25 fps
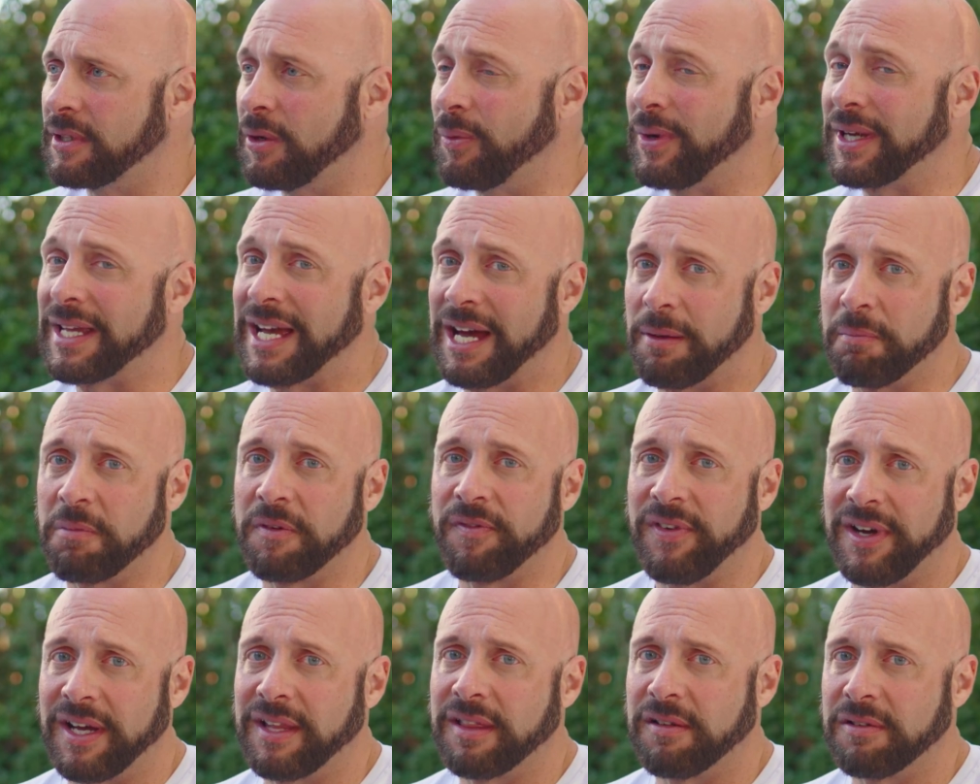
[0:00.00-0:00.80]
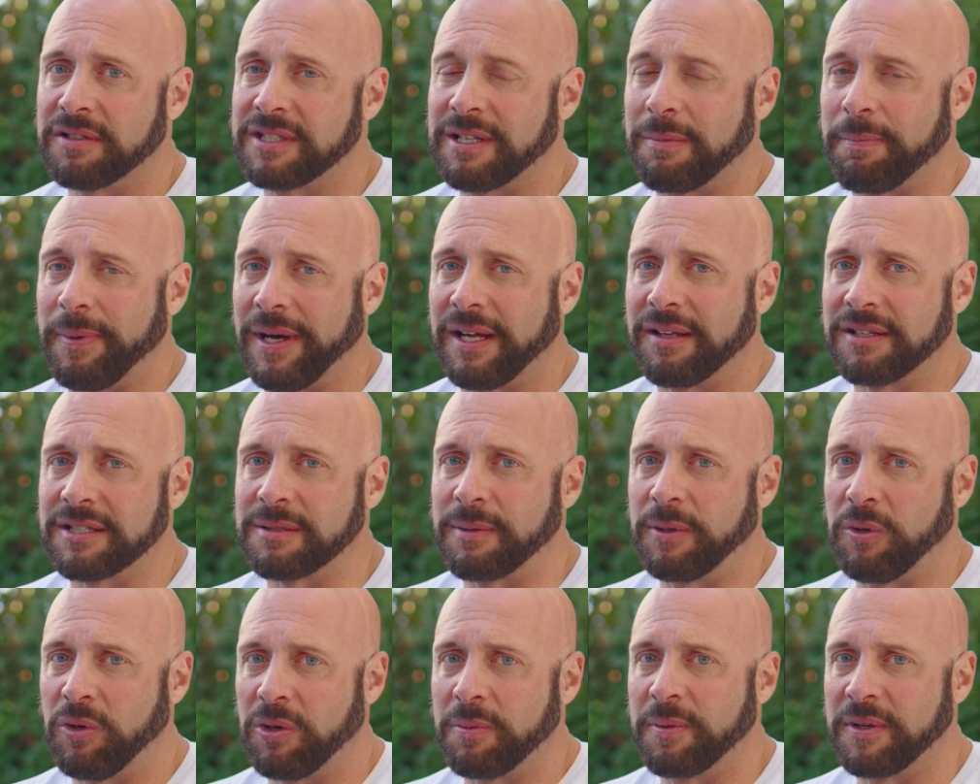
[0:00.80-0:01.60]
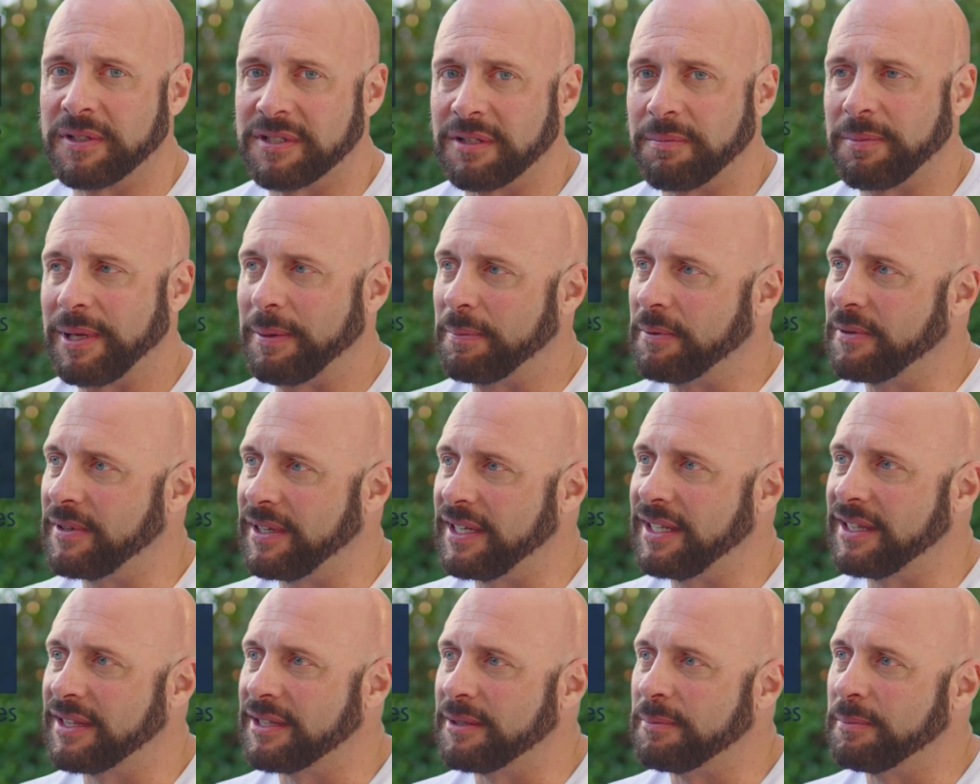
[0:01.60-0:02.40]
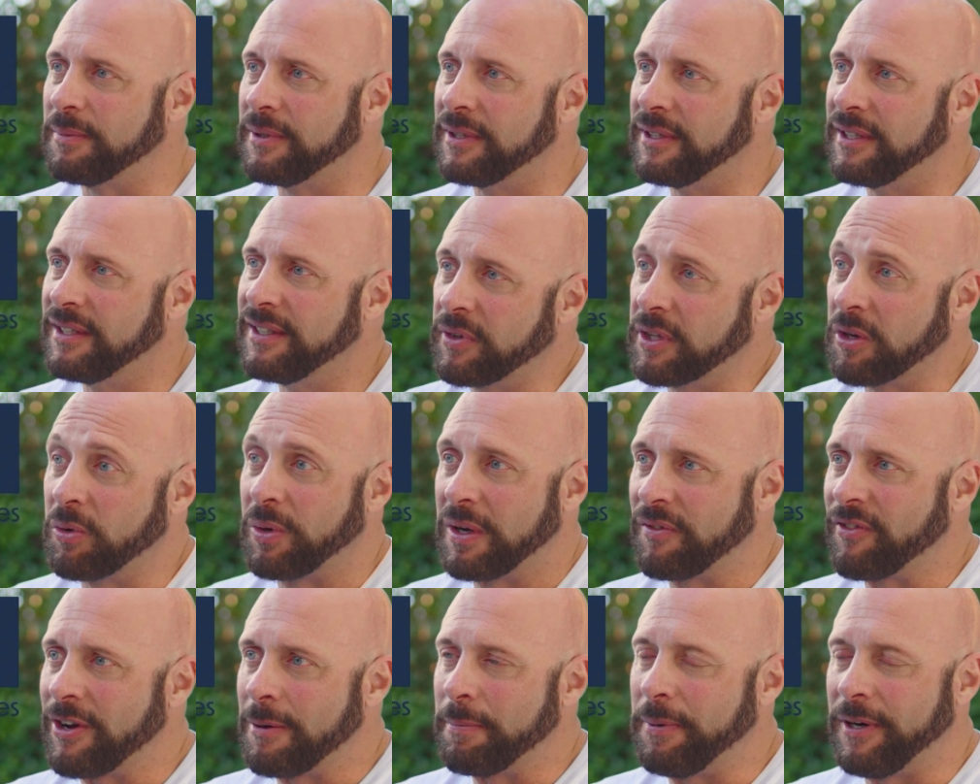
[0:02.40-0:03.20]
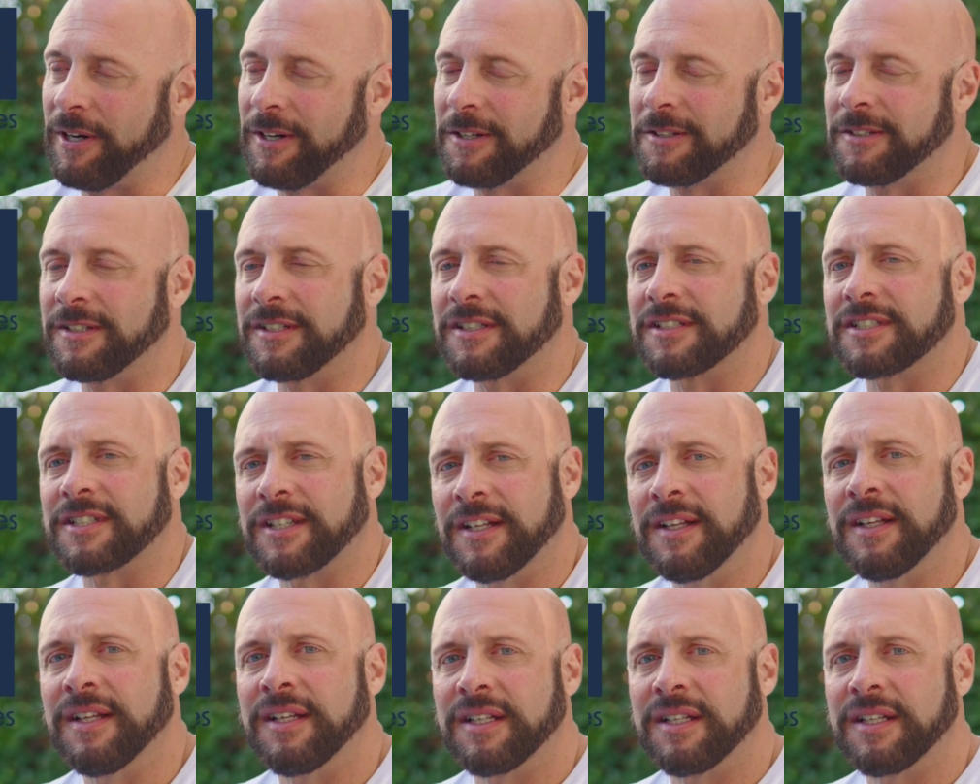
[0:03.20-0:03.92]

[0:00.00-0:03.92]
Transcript: that we can provide those that balance for hormones if people need them through one of our partners.